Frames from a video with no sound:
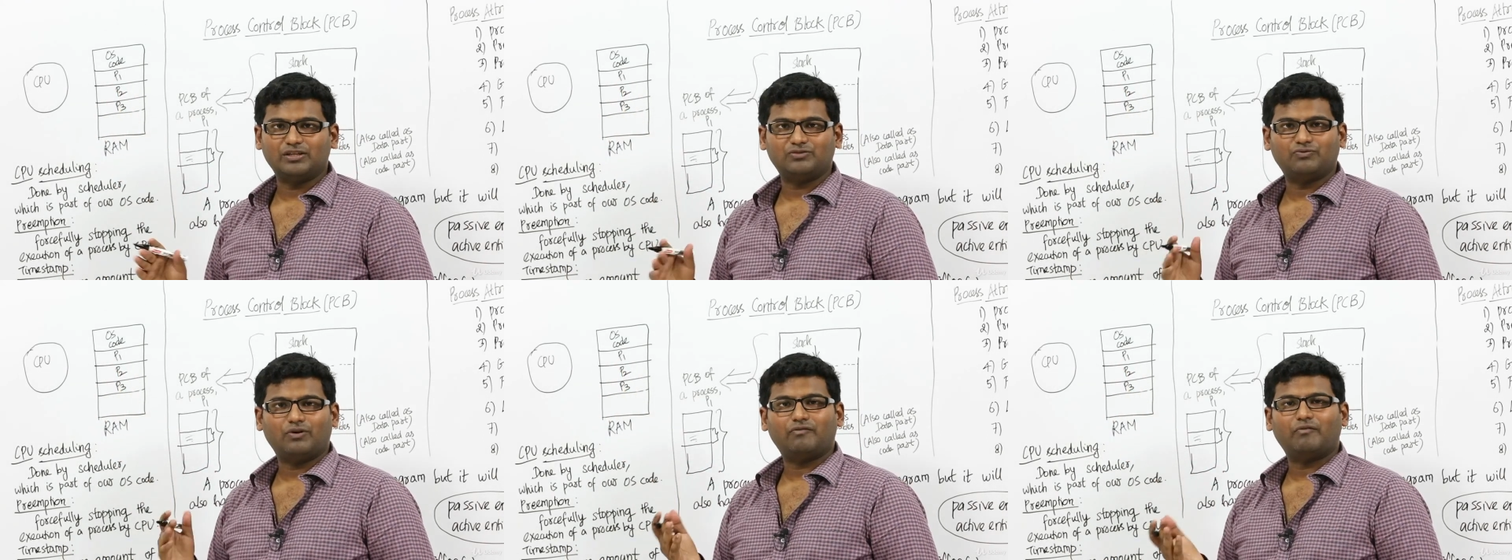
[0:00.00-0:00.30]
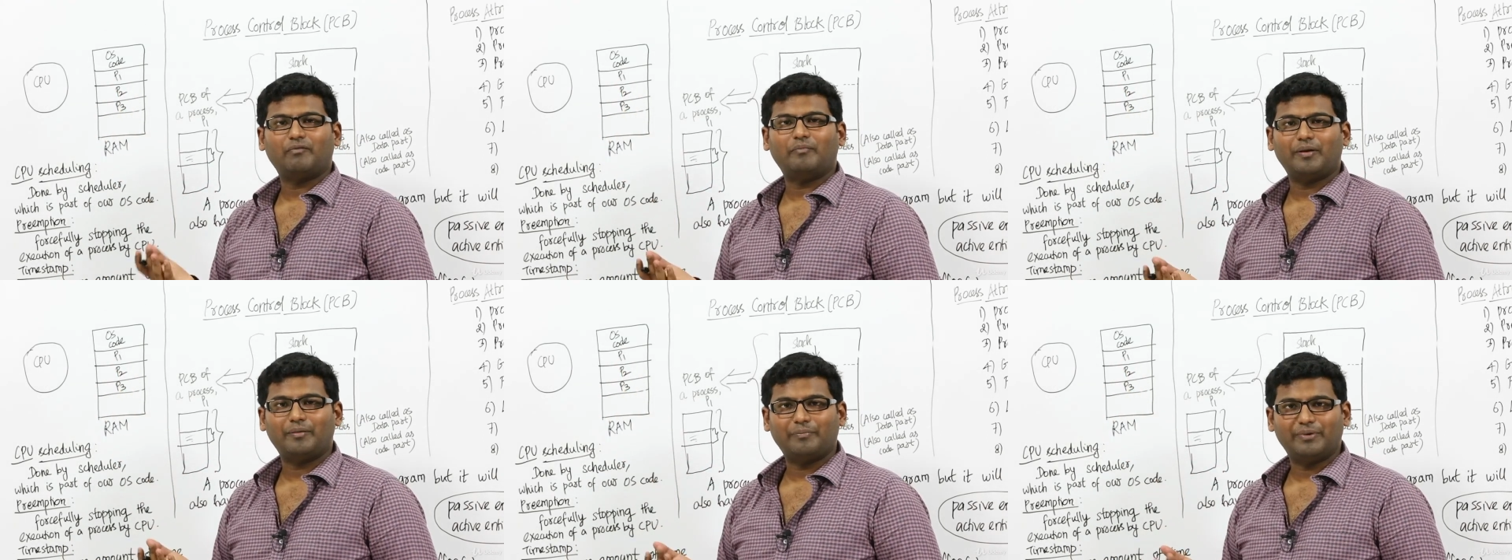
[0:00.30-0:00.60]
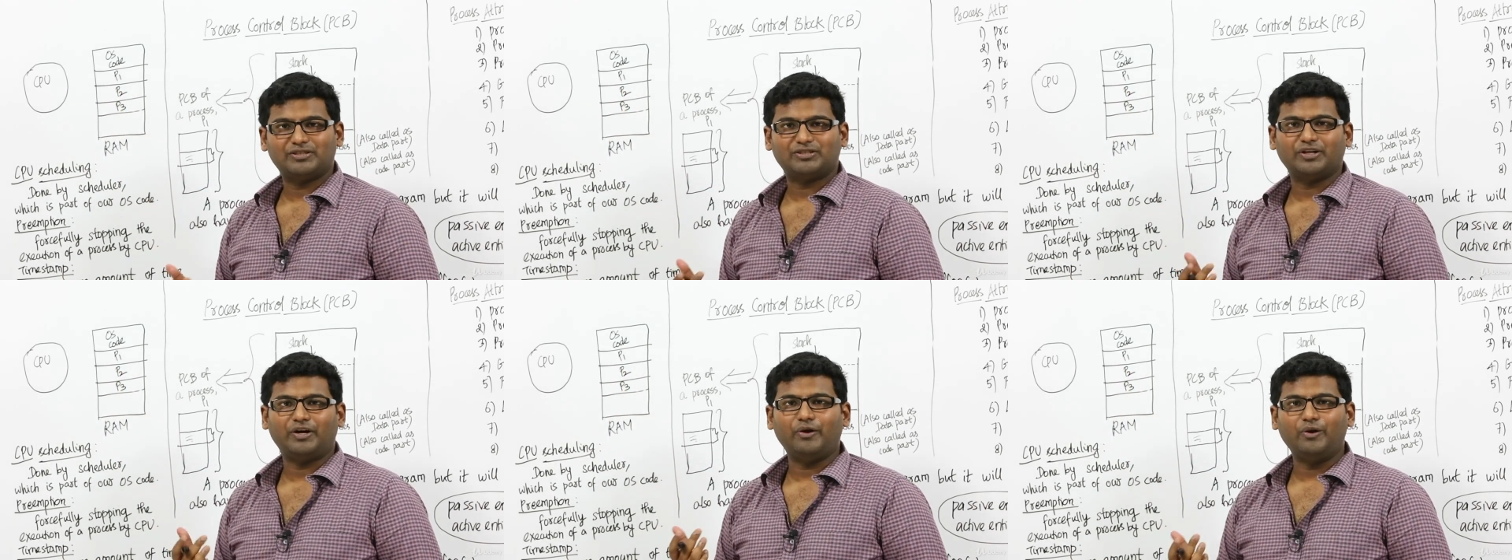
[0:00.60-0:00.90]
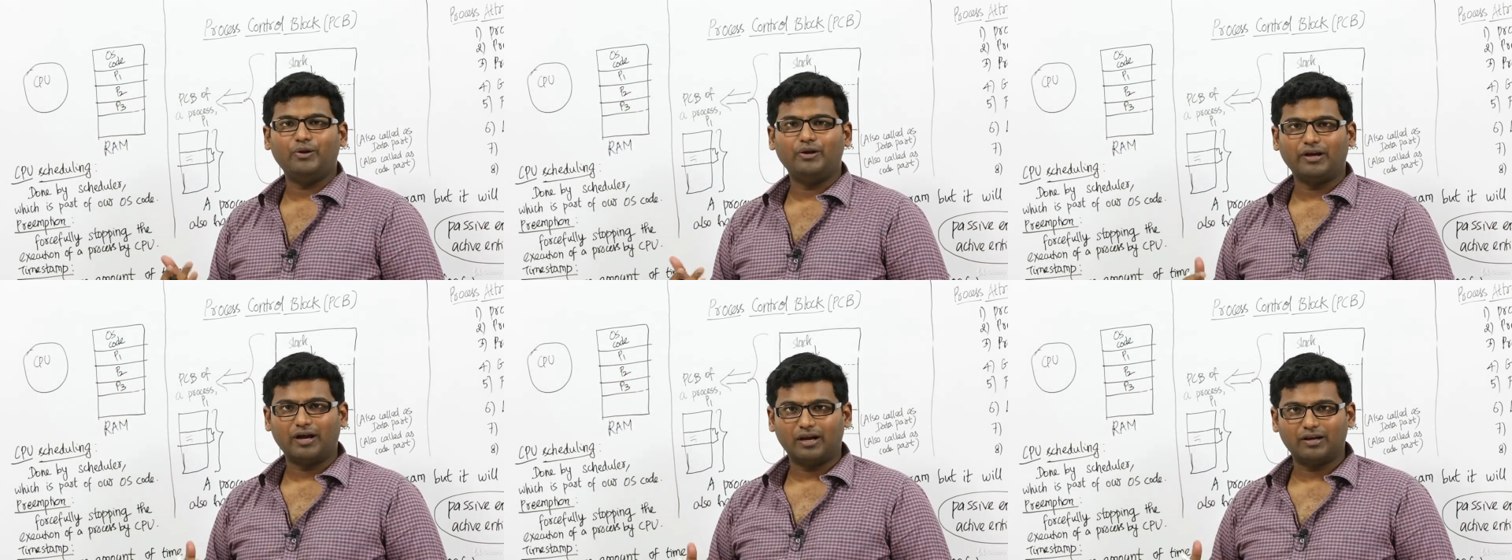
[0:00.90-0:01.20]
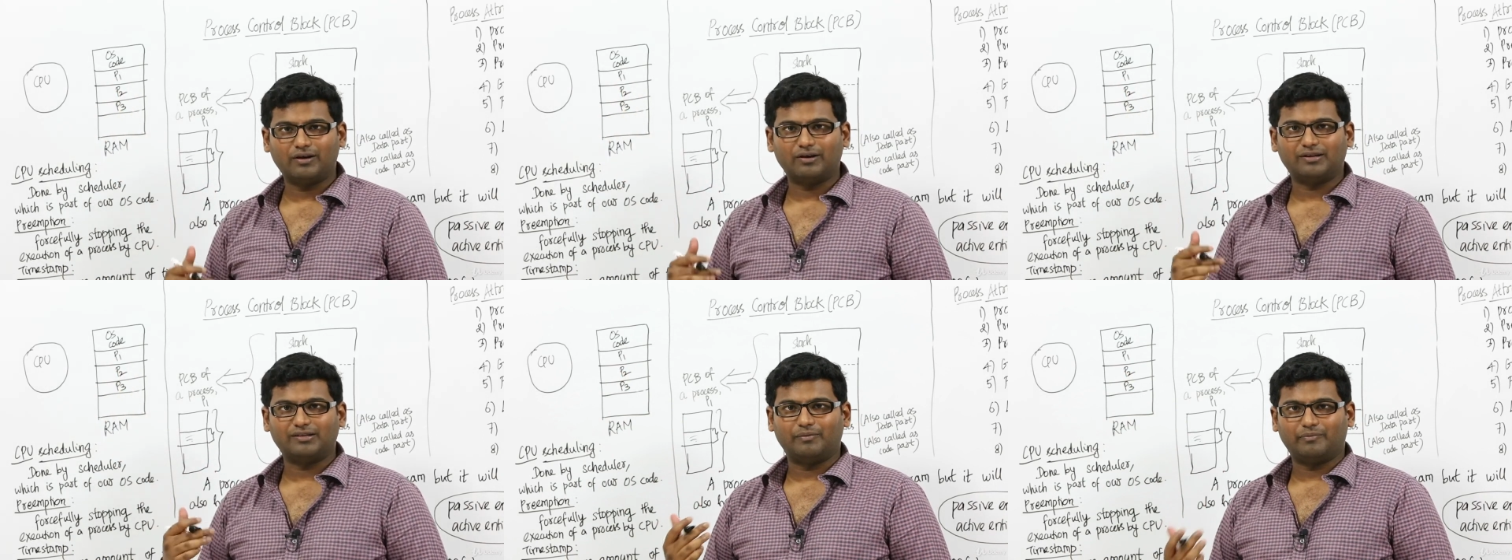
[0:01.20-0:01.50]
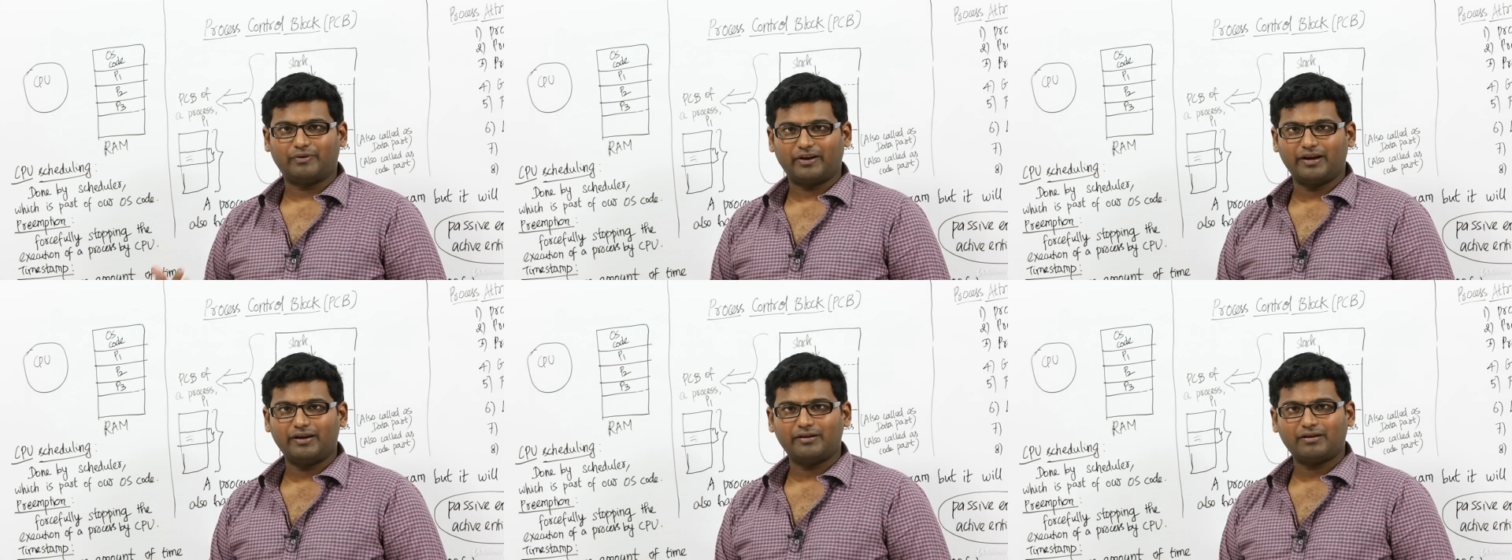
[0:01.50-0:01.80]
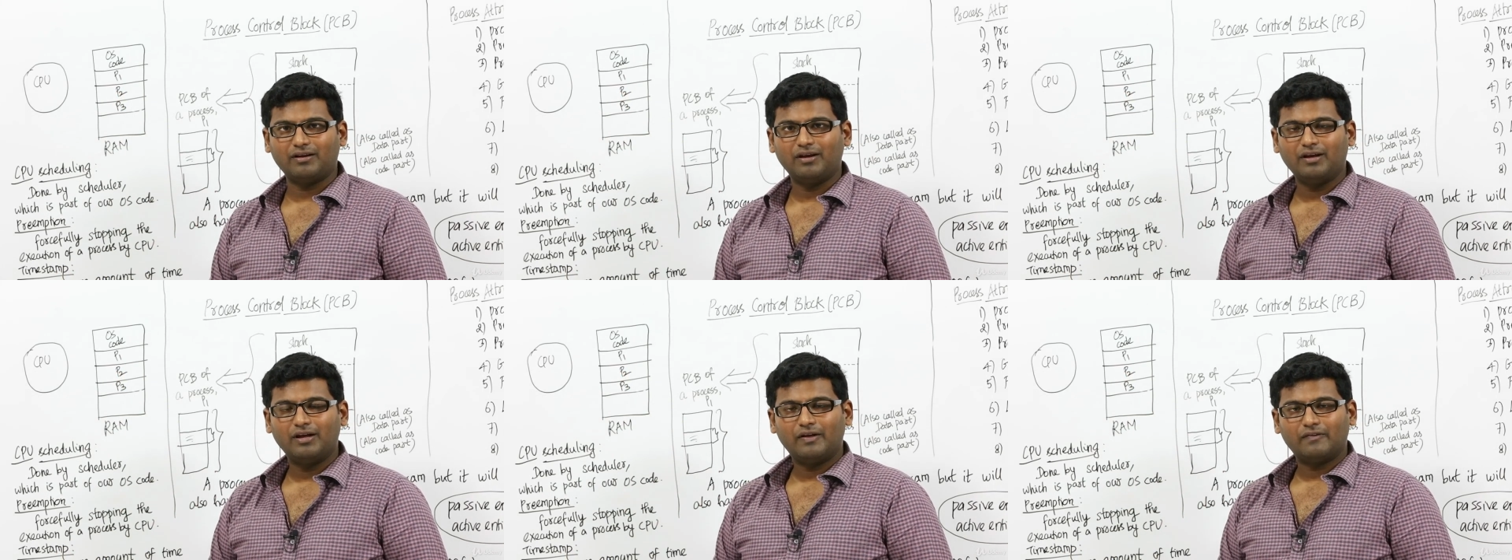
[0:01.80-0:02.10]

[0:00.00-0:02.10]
That is what we mean by scheduling algorithm, right?